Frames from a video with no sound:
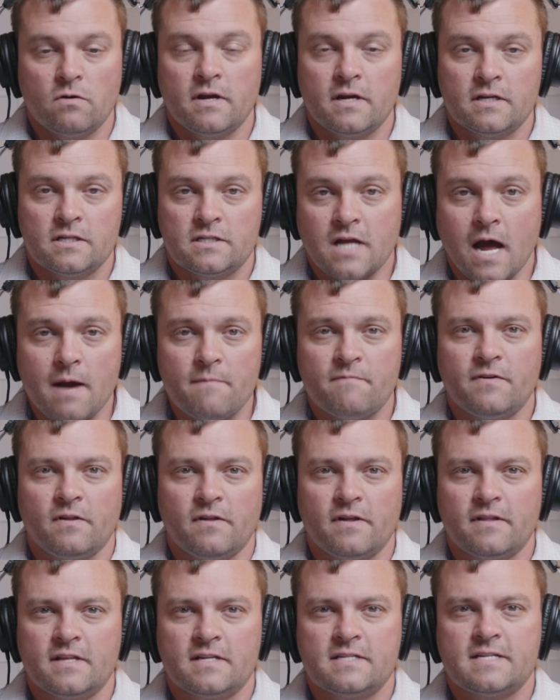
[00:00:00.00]
stop
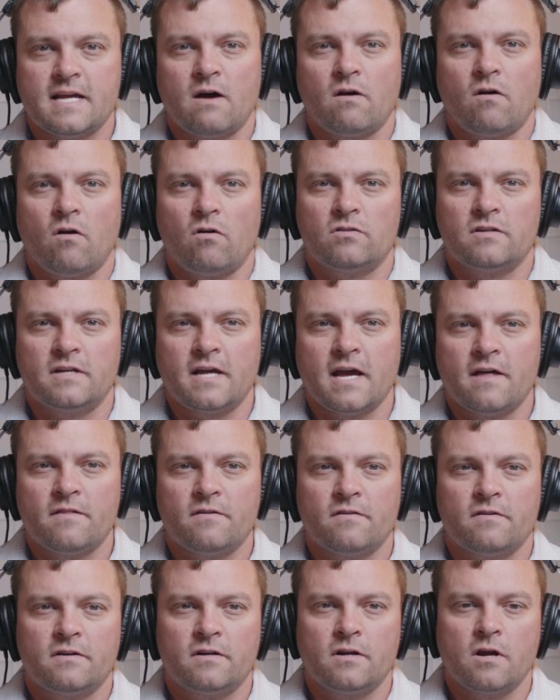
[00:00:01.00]
filling this out
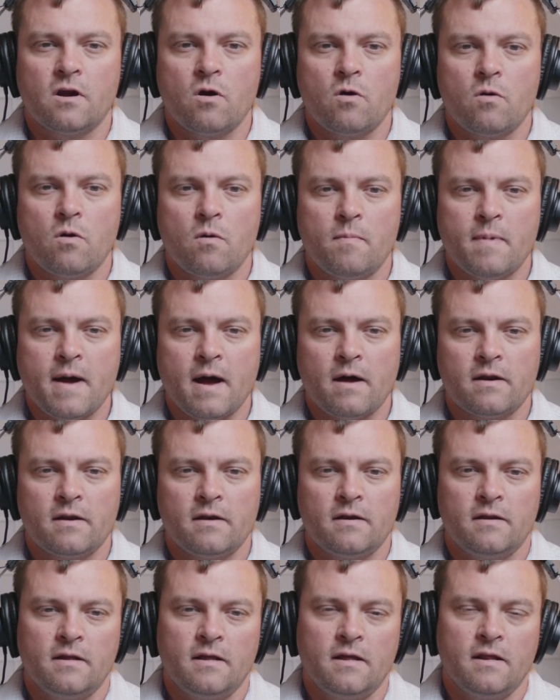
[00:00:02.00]
altogether and go about
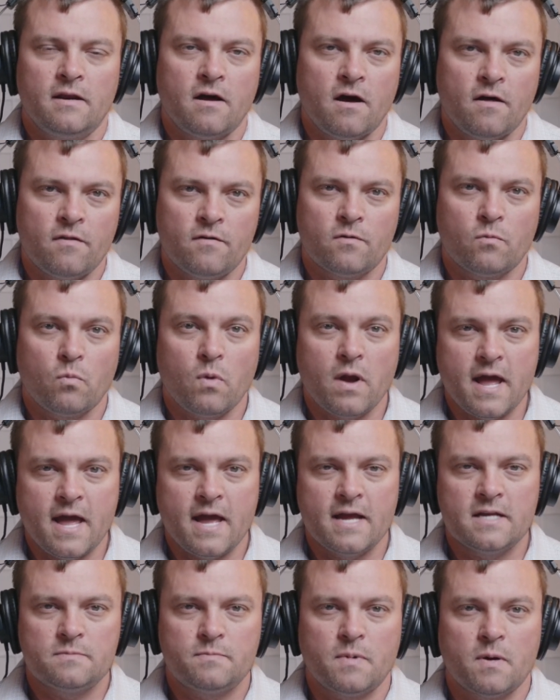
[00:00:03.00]
it in other
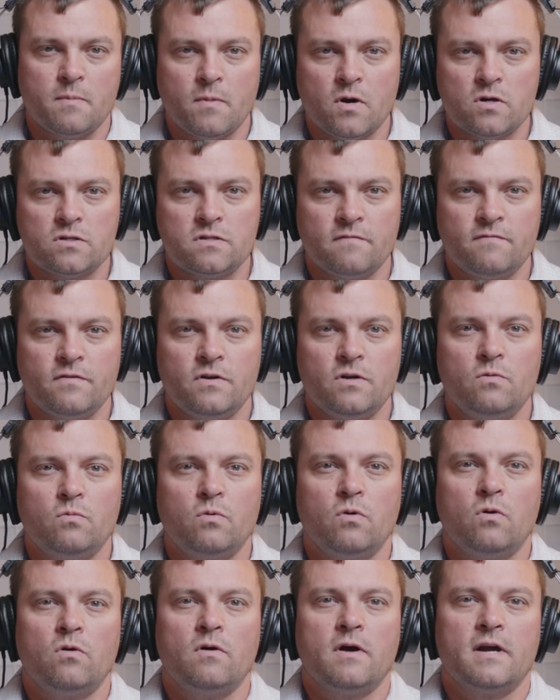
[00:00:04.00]
ways. But most of you
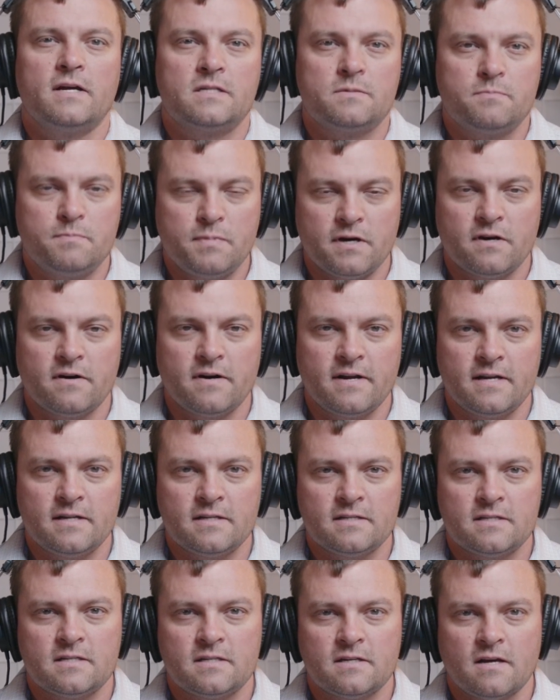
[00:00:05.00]
will
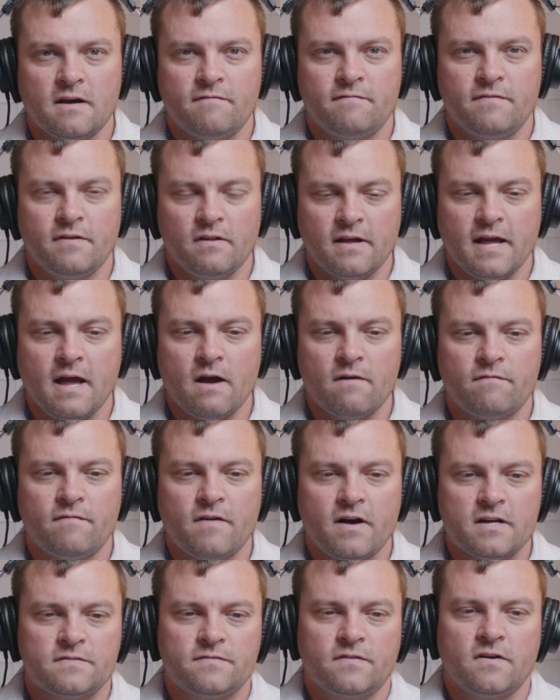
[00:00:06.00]
experience filling out
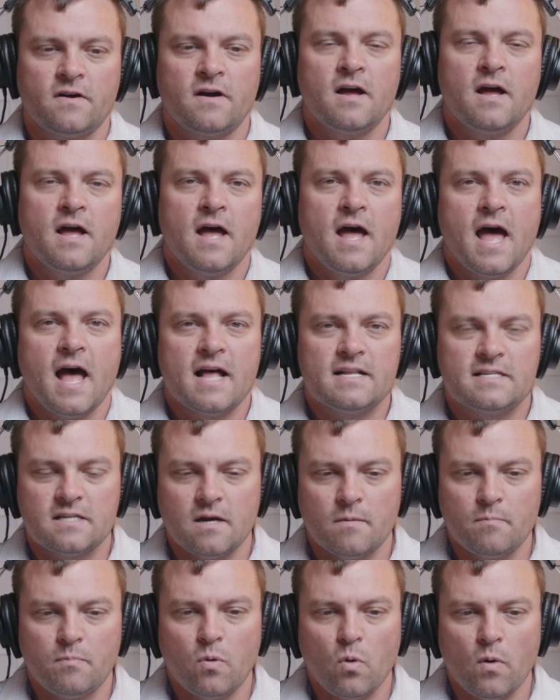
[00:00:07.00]
FAFSA at
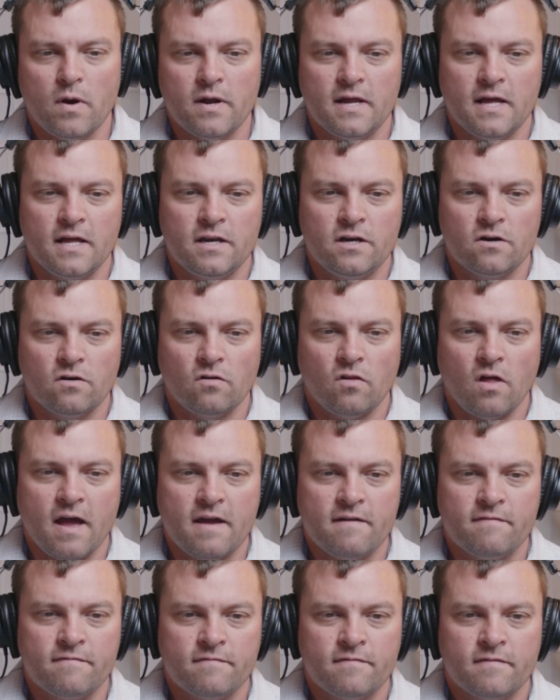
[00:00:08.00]
some point in your
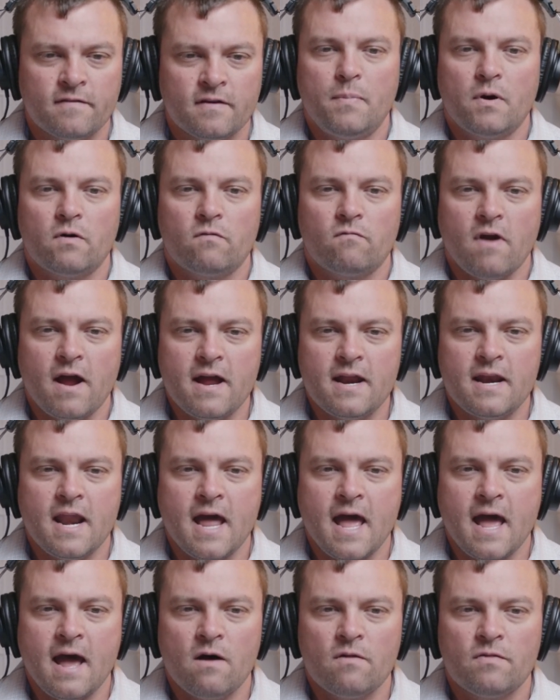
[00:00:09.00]
life. But right
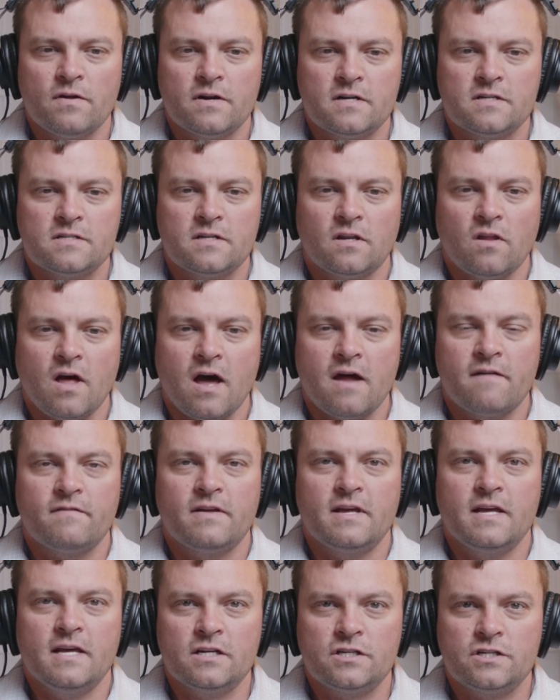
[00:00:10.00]
now, there's a lot of
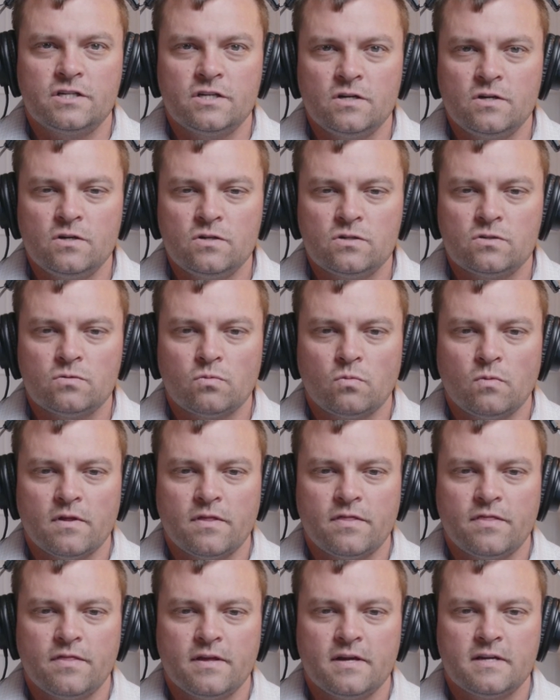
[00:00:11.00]
issues
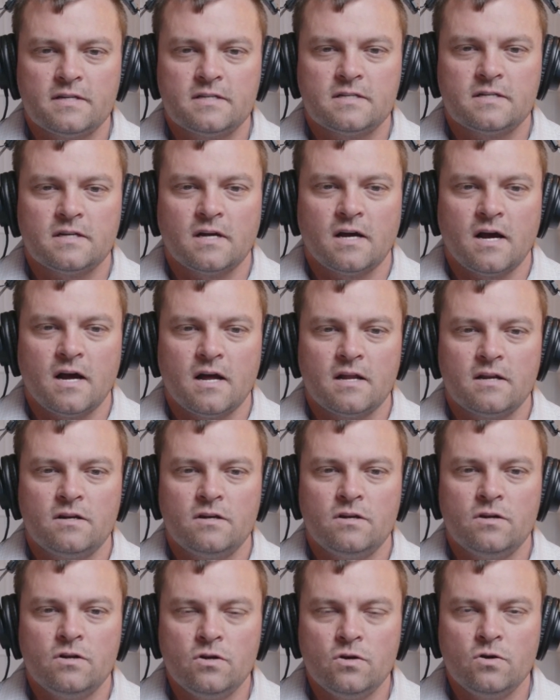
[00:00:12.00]
with this
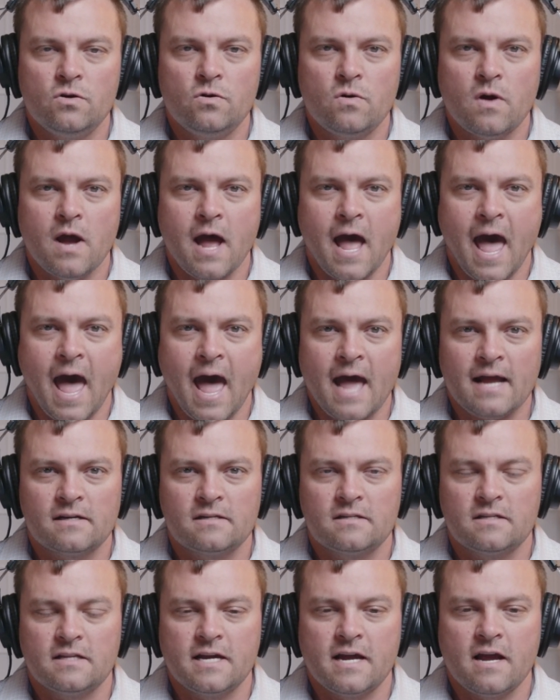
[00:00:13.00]
new
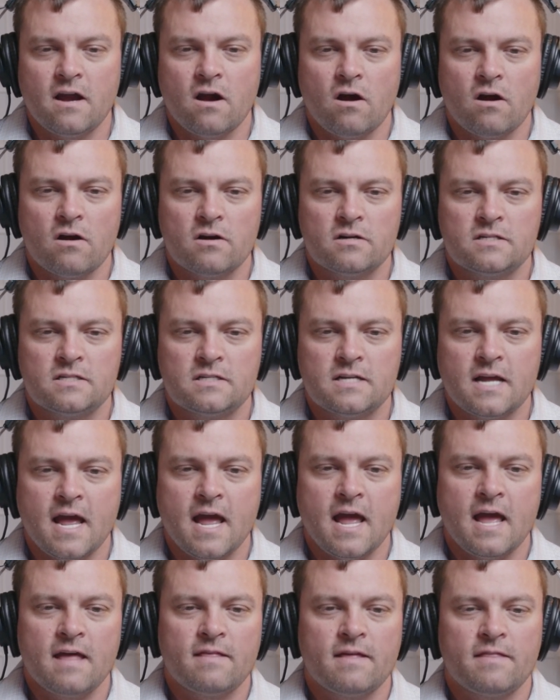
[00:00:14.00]
act. They are
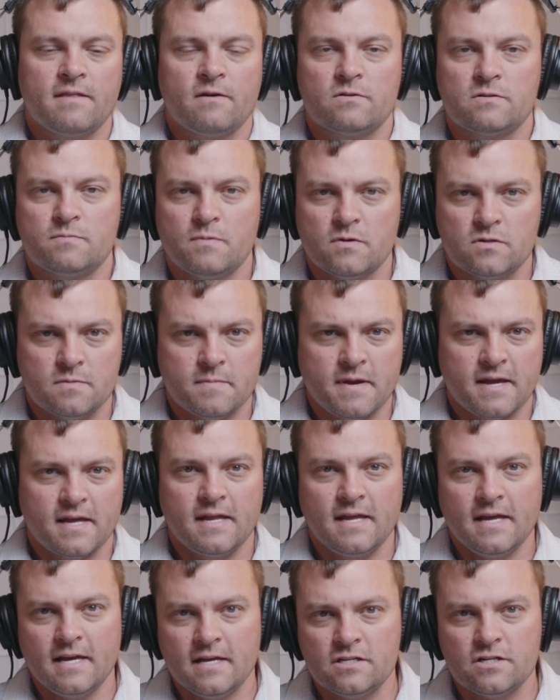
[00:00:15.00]
saying that they were supposed to make
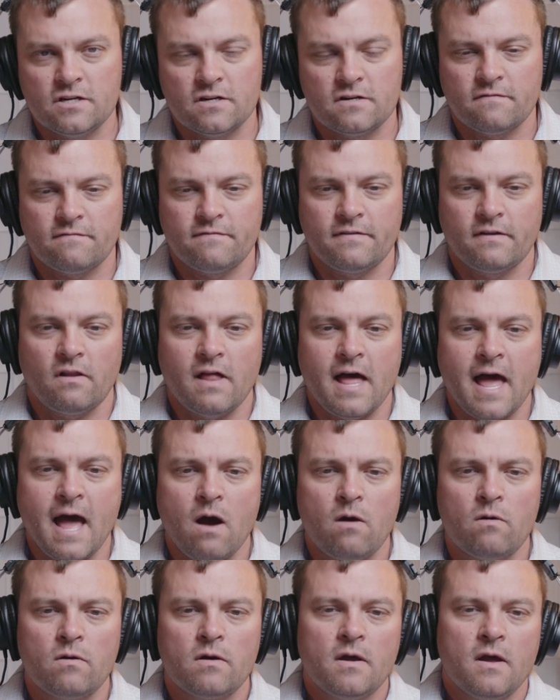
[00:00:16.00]
it easier to fill
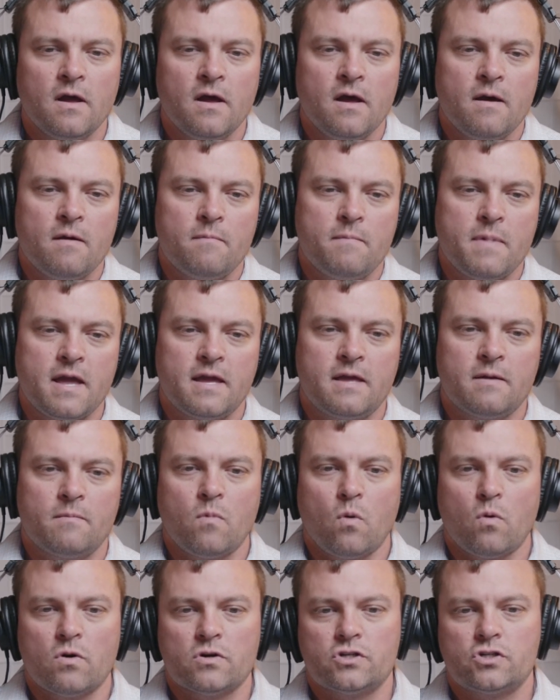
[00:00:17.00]
out, make it
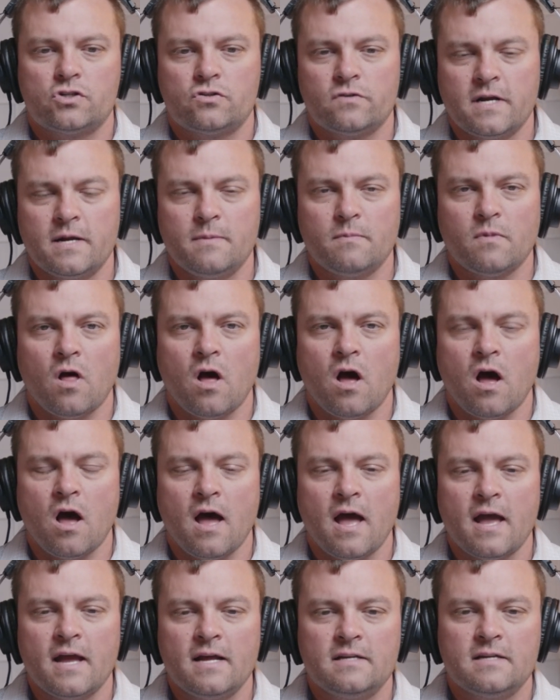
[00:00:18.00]
more
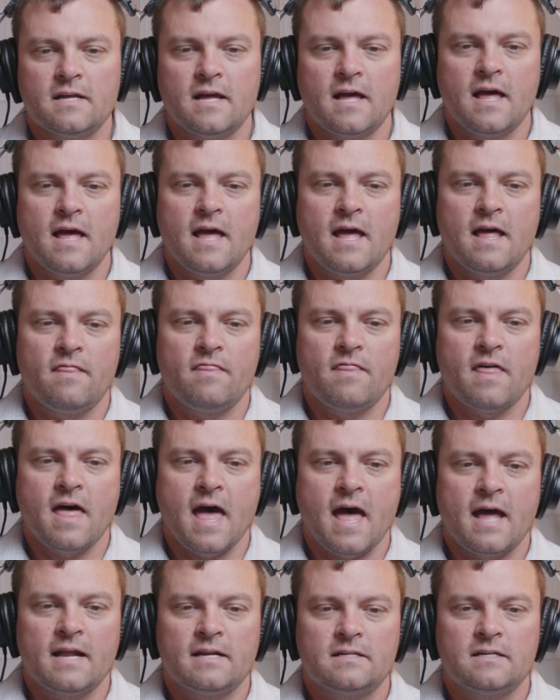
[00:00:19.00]
streamlined, and
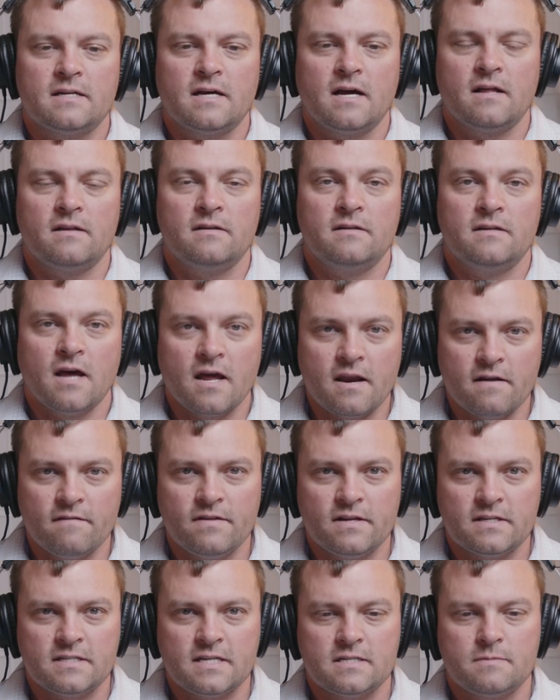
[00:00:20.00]
that none of
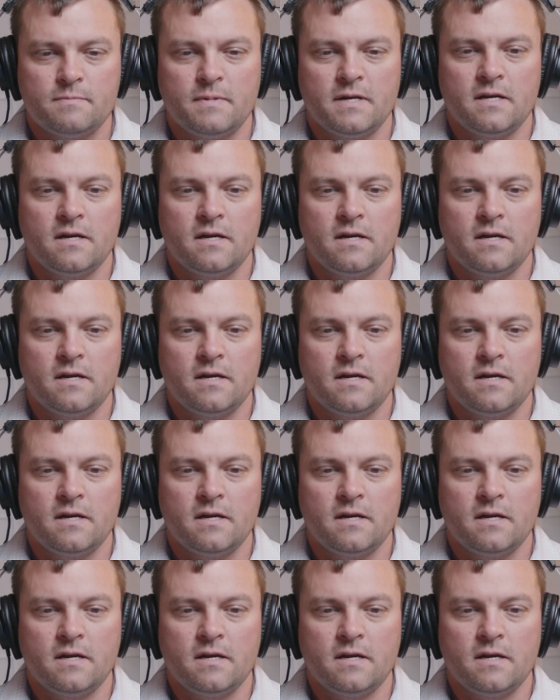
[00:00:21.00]
this has been